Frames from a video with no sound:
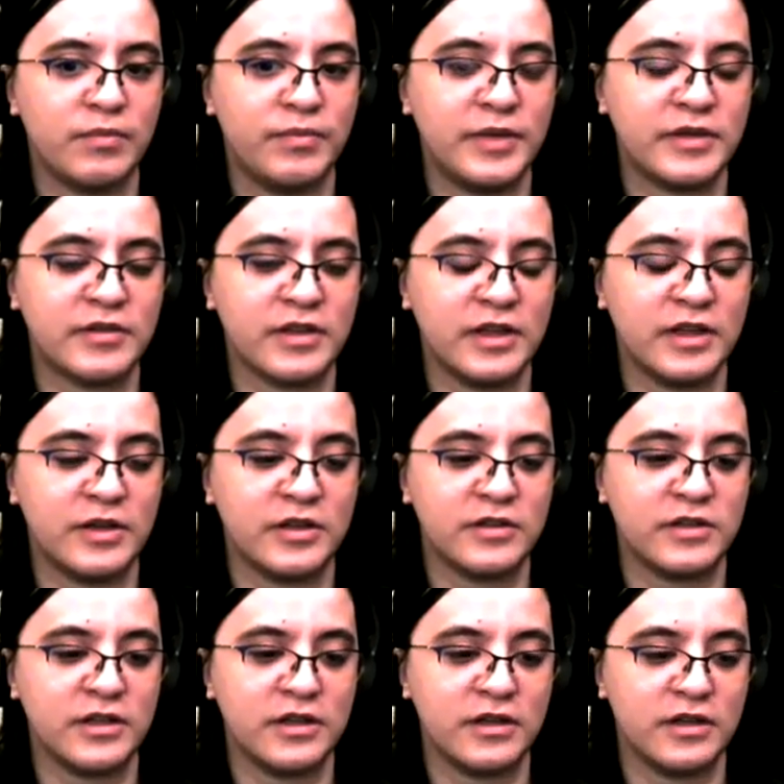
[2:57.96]
basically
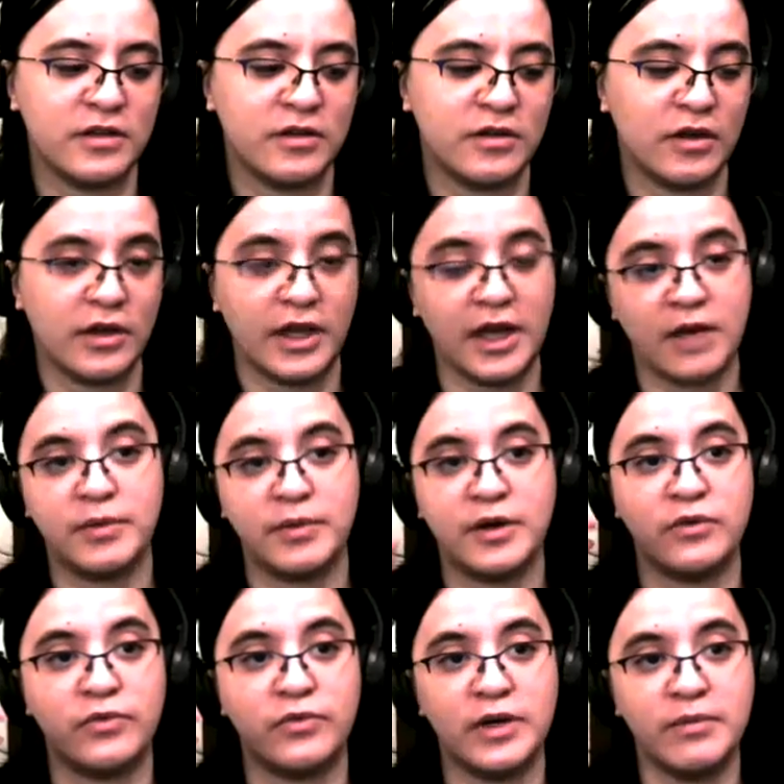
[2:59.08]
there's a cap
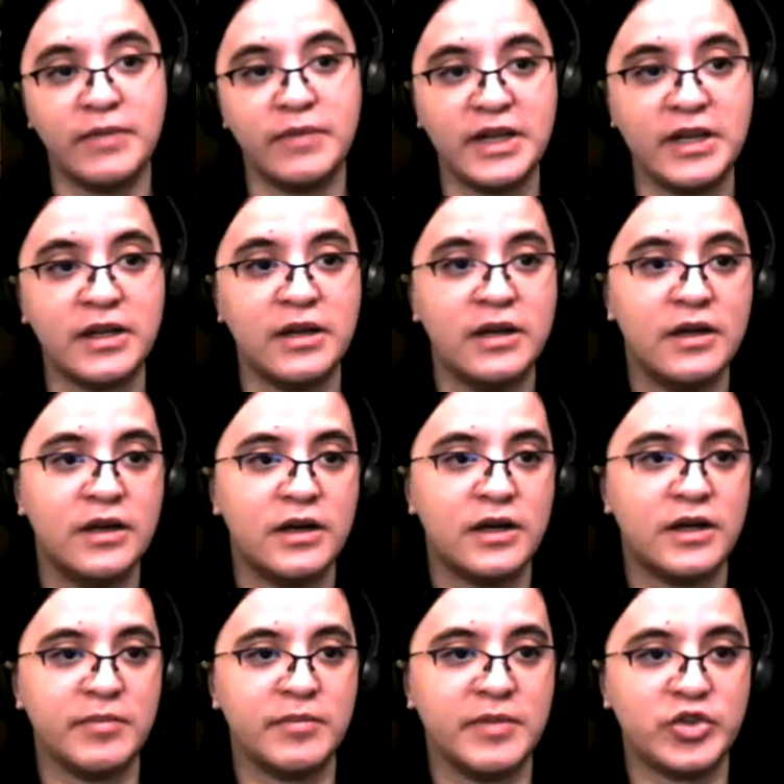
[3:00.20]
of 1 minute.
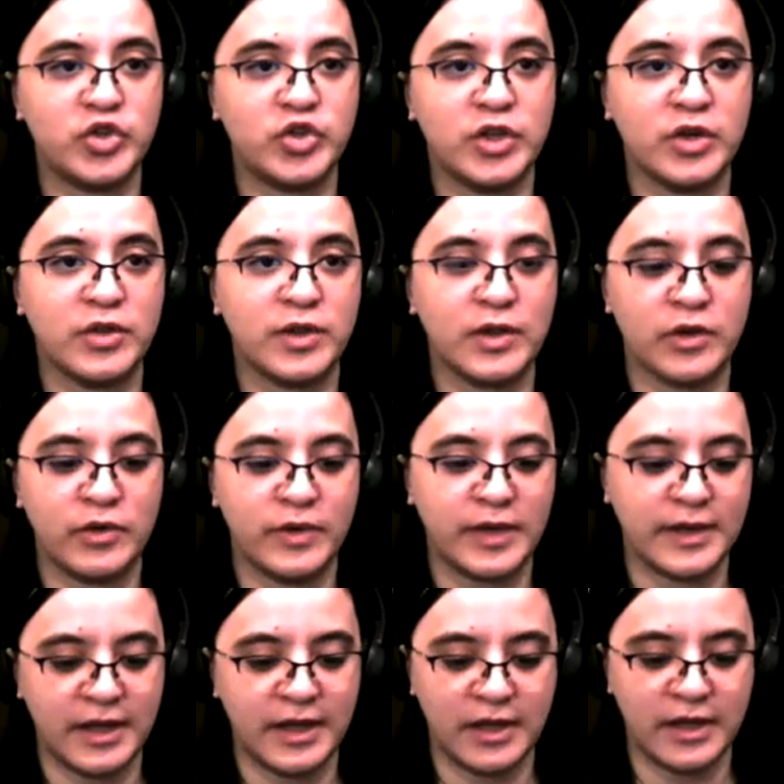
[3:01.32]
It should go through with
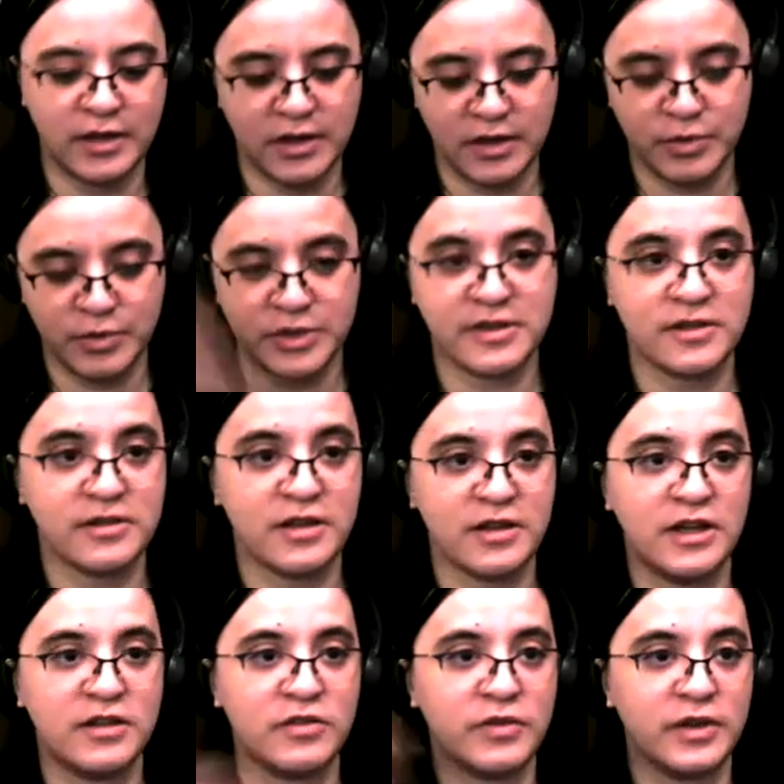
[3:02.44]
like preset
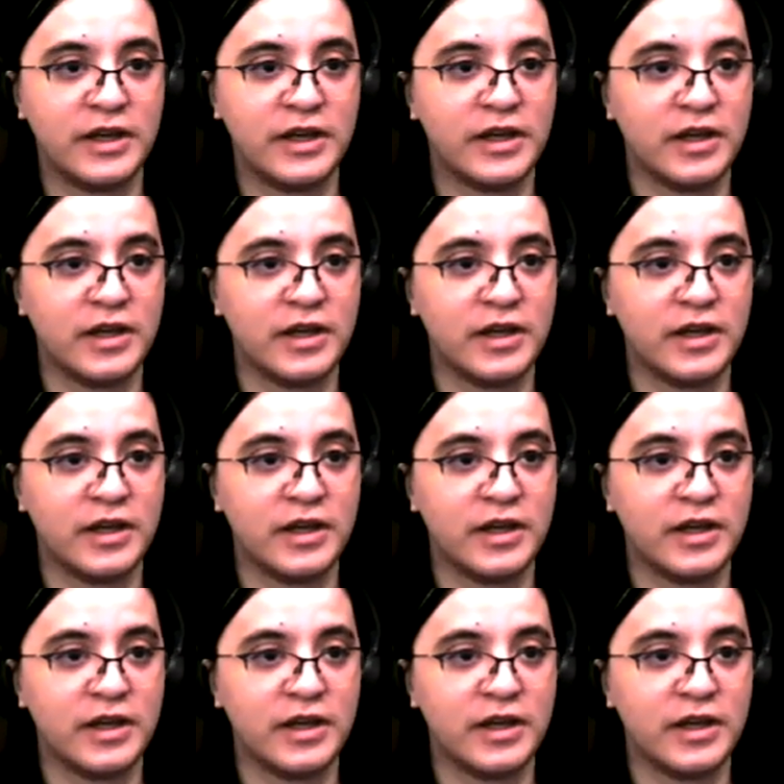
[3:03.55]
slides for like